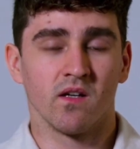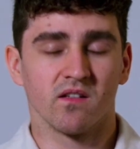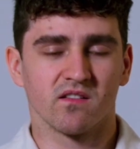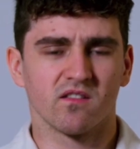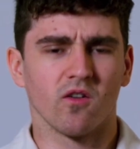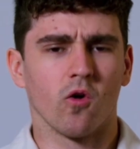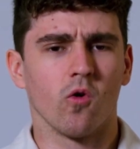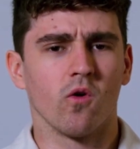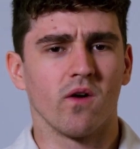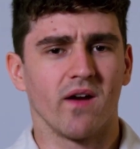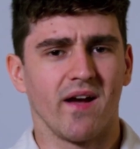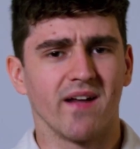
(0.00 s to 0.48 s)

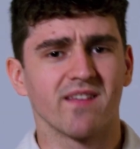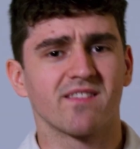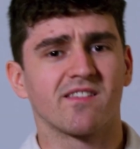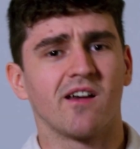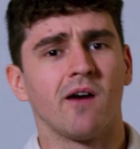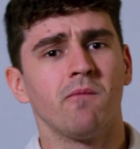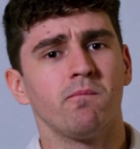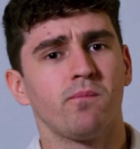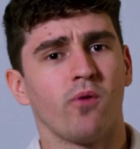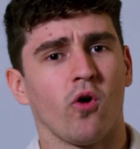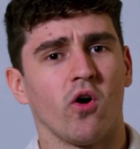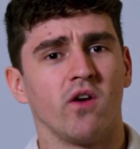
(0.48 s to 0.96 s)
So at
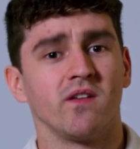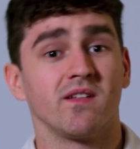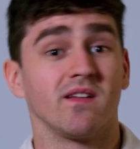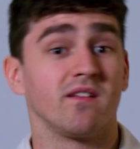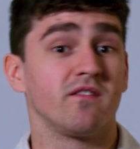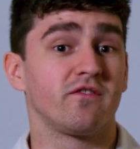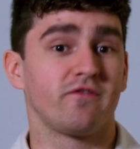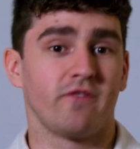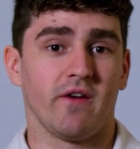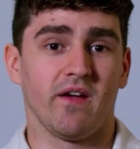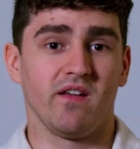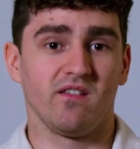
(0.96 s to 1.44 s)
some point
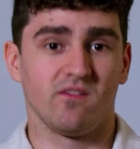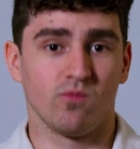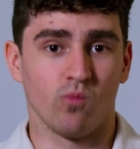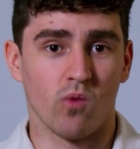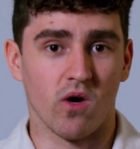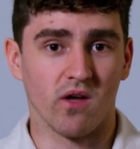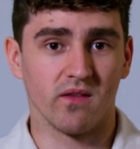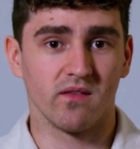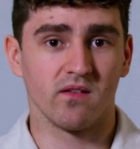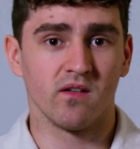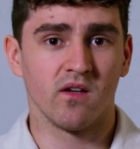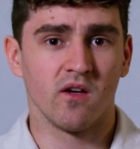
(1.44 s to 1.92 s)
in phase
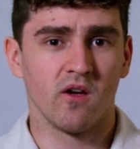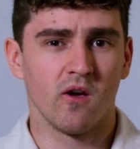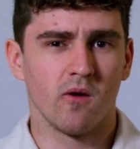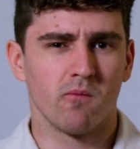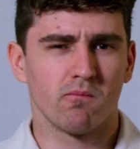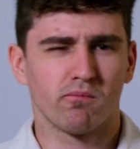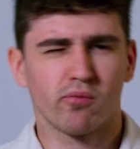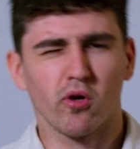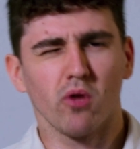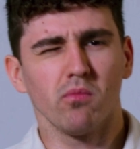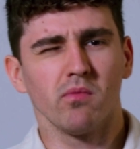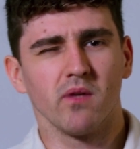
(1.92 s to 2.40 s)
1,
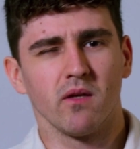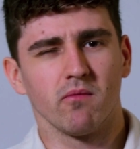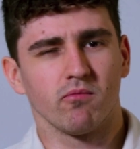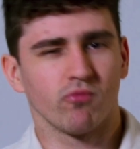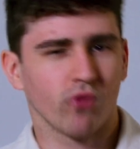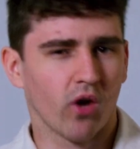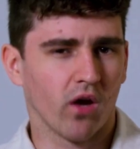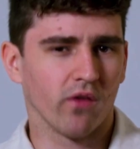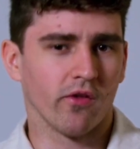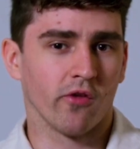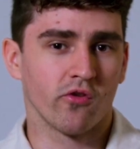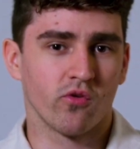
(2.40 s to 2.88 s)
probably
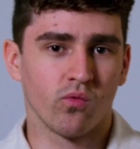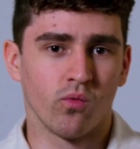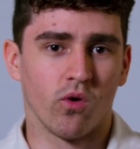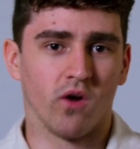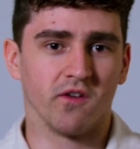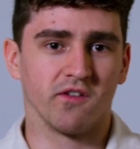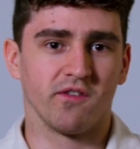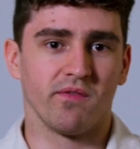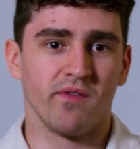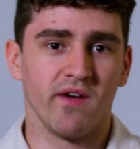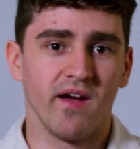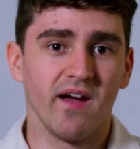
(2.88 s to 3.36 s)
rather
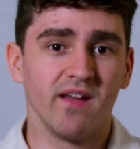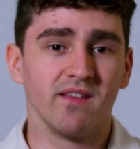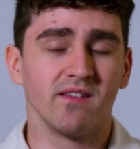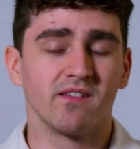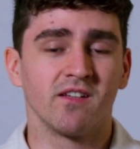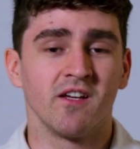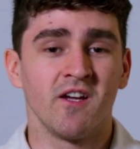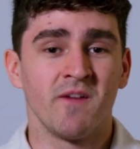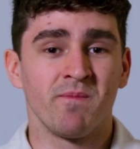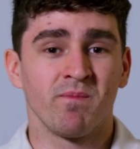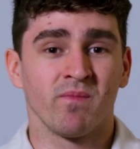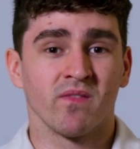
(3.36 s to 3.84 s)
towards the end,